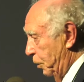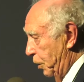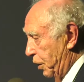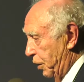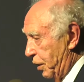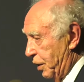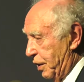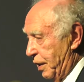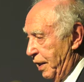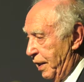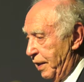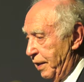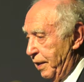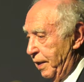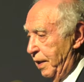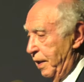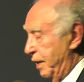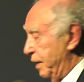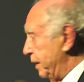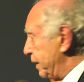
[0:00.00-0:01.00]
work,
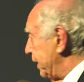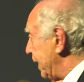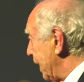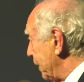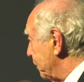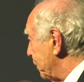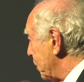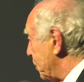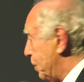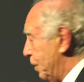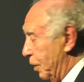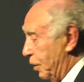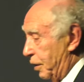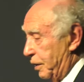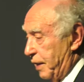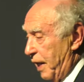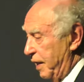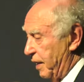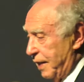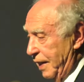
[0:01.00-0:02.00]
that's what she
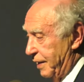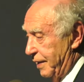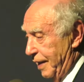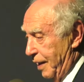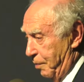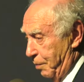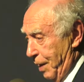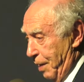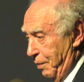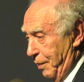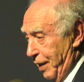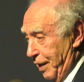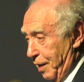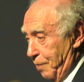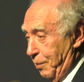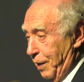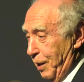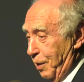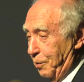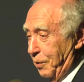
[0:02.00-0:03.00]
looked like. That's not my mother,
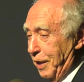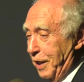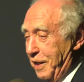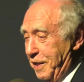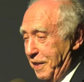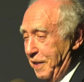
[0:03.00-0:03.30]
by the way,